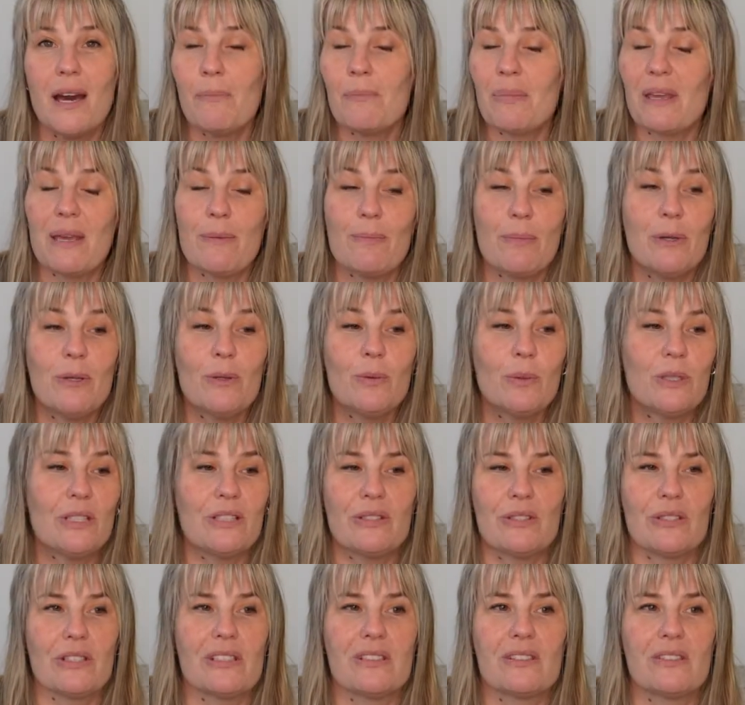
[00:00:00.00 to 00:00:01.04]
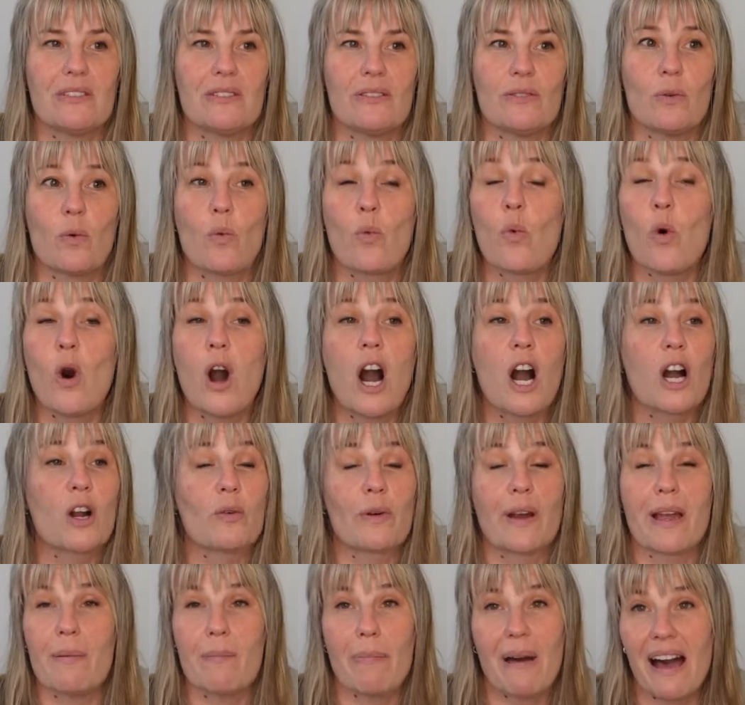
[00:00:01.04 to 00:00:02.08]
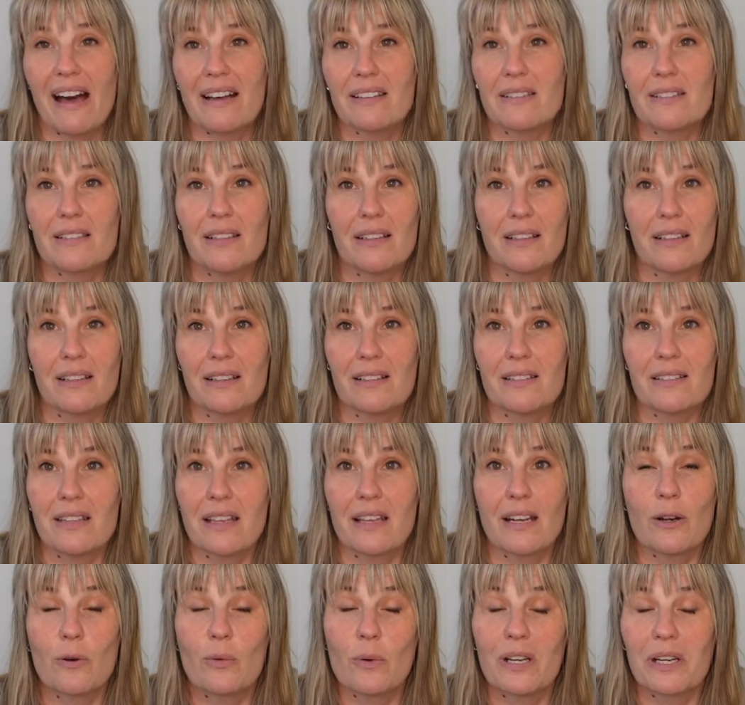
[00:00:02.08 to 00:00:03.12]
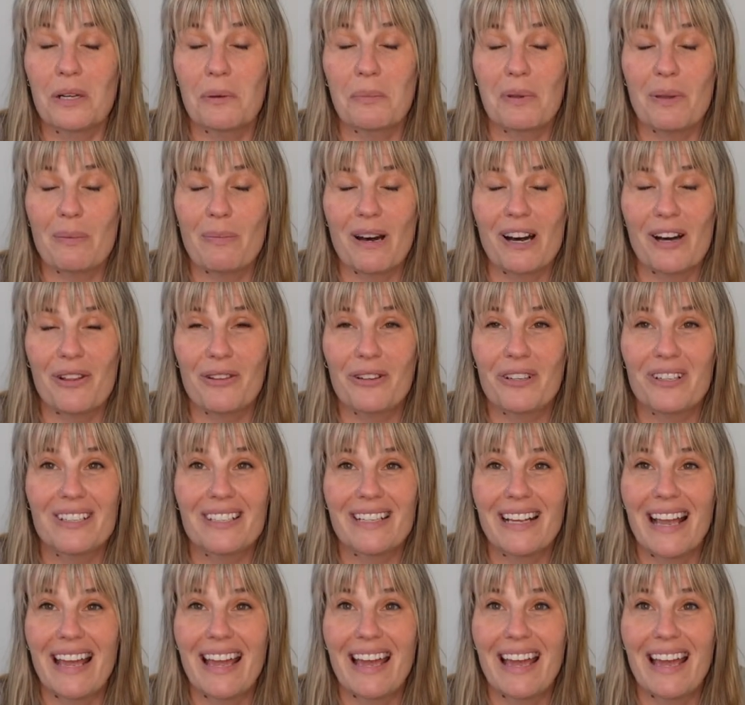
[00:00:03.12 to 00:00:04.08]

people will just walk right past it because they don't want to be bothered.